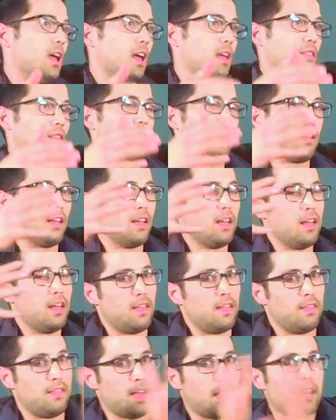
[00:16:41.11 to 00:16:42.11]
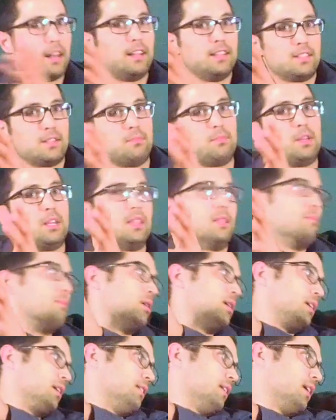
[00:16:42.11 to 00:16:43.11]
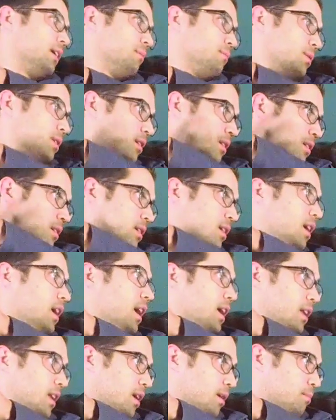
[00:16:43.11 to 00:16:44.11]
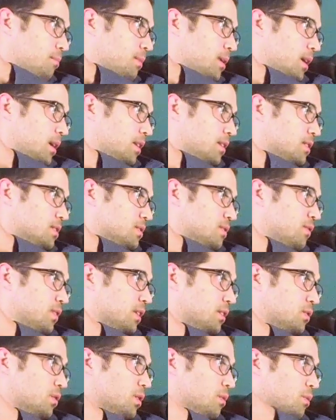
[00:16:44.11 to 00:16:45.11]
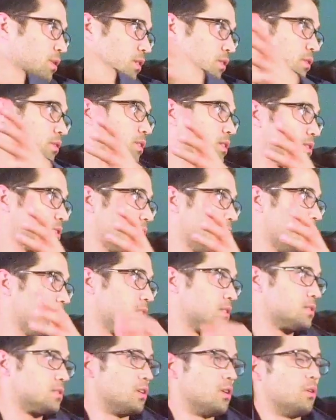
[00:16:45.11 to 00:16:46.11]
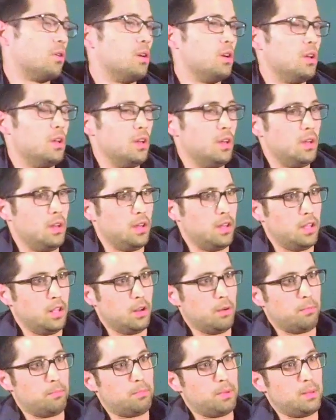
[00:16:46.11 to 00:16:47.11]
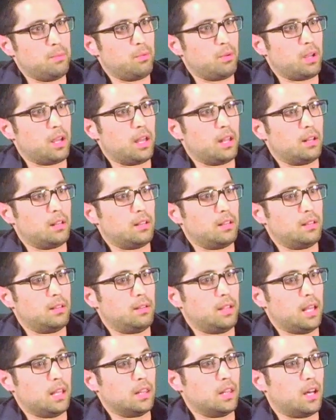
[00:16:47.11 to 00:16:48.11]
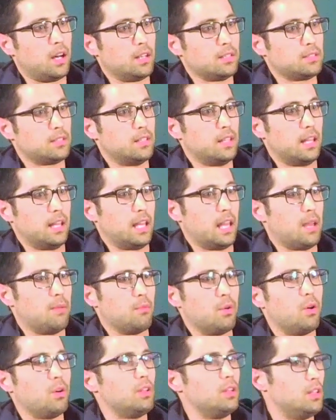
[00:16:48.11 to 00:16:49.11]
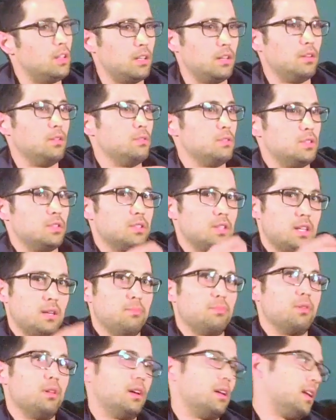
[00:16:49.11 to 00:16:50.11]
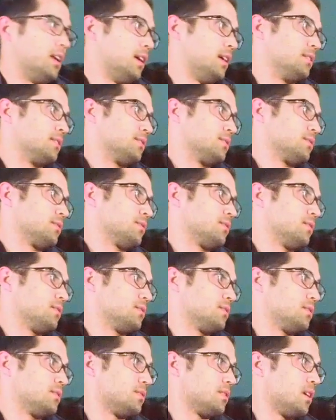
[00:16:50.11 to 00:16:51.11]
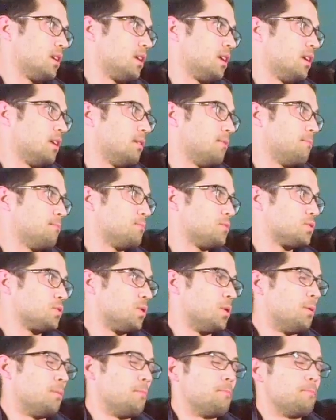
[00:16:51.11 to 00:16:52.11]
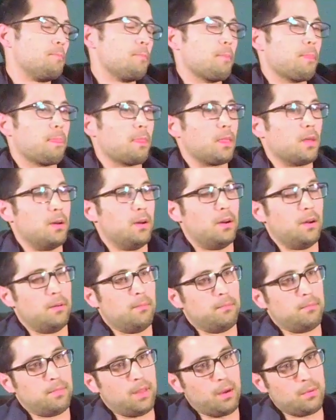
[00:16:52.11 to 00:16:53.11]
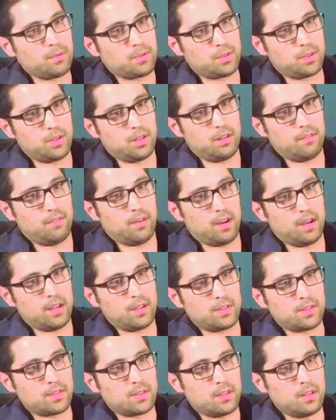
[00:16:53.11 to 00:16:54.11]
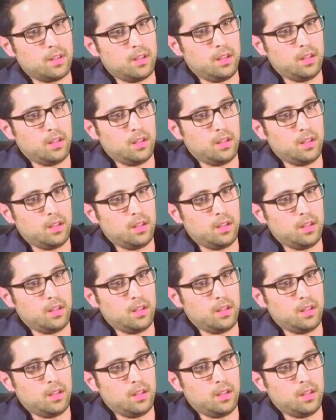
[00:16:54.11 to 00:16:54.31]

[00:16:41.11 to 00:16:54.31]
And like that ends up being the money that I'm gonna end up making this victory with or this hit. So, you know, people get get lost in that game. All I need to do is just keep playing hands, as, as he said. So um, that was good advice.